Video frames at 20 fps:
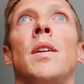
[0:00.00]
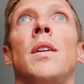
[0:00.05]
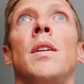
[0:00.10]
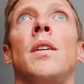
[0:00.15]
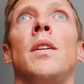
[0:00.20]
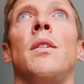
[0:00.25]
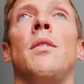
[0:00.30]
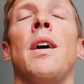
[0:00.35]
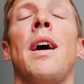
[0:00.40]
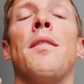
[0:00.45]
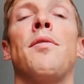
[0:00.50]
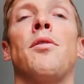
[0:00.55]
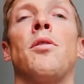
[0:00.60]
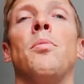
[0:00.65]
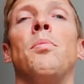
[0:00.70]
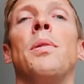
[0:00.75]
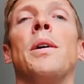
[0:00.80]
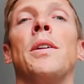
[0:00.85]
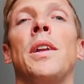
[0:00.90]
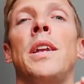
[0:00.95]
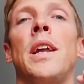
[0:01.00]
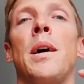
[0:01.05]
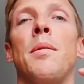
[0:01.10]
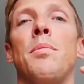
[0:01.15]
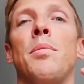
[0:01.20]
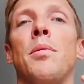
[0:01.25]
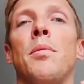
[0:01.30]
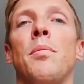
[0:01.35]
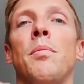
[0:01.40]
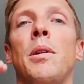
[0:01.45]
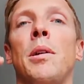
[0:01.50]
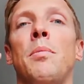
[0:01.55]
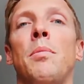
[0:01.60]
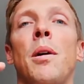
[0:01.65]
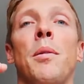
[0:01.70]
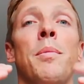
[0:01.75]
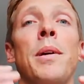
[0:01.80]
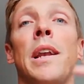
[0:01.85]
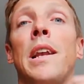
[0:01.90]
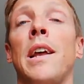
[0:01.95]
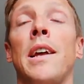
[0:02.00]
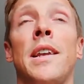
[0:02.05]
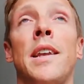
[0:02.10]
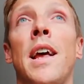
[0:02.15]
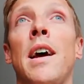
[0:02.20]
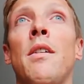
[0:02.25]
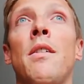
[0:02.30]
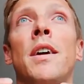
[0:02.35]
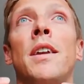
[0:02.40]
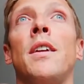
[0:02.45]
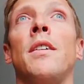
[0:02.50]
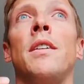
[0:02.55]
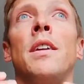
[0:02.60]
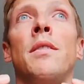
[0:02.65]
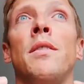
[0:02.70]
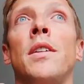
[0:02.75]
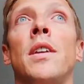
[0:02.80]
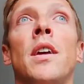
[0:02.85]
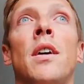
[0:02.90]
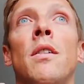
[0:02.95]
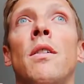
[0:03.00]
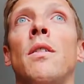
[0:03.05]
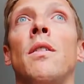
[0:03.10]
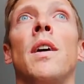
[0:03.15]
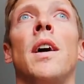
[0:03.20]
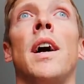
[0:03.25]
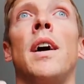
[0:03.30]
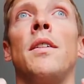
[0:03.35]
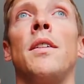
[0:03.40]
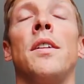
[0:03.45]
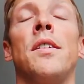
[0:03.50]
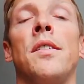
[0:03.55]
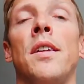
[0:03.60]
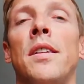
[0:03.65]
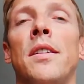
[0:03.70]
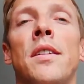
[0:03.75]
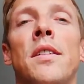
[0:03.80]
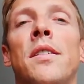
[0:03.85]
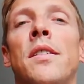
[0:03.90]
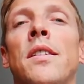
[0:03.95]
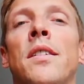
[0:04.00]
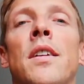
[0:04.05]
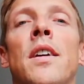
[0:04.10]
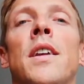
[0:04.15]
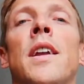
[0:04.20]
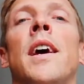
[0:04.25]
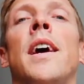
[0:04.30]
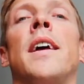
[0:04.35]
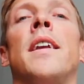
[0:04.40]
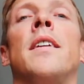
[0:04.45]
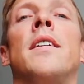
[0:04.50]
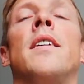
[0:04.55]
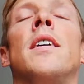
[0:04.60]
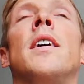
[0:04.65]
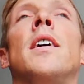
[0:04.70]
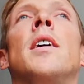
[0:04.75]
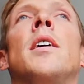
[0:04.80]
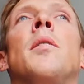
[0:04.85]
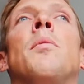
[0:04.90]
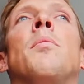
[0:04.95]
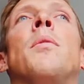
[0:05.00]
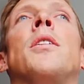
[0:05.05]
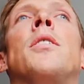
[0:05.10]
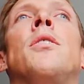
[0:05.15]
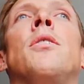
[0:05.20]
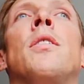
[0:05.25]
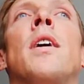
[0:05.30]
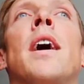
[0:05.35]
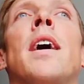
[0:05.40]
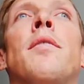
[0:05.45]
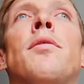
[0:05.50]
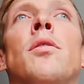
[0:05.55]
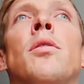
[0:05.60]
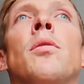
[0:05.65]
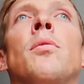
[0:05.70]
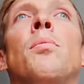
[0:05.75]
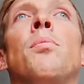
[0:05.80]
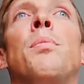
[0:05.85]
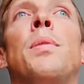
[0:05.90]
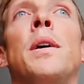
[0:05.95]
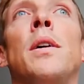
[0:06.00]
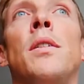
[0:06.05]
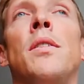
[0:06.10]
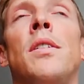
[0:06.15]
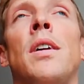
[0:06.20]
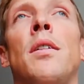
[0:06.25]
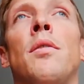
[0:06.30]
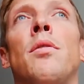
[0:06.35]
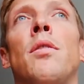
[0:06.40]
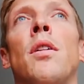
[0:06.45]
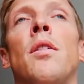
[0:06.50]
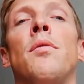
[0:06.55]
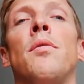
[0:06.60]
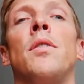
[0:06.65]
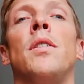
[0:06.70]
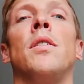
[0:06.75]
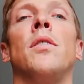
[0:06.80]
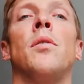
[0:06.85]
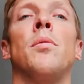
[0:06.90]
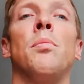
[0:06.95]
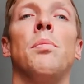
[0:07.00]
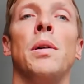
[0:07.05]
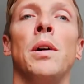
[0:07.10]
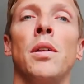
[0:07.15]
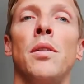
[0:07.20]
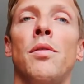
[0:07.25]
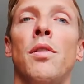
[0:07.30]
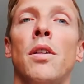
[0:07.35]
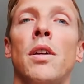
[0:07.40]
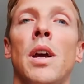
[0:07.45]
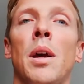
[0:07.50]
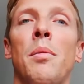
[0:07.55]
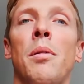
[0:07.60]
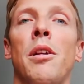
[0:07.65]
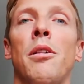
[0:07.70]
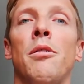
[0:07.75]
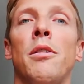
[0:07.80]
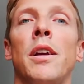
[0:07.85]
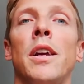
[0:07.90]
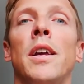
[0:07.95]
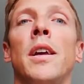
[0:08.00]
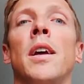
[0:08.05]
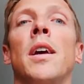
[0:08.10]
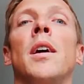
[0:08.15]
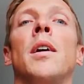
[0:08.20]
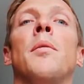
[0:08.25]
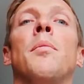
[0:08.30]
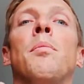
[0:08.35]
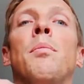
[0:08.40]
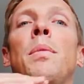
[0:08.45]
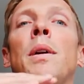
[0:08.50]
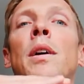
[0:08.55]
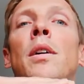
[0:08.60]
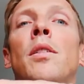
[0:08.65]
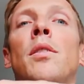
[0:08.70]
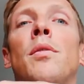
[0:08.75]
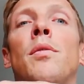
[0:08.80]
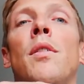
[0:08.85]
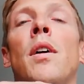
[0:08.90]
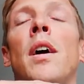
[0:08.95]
you have to build it up bit by bit. Like now, I don't even know how the sentence is gonna end, but you have to build self-confidence, build vocabulary, build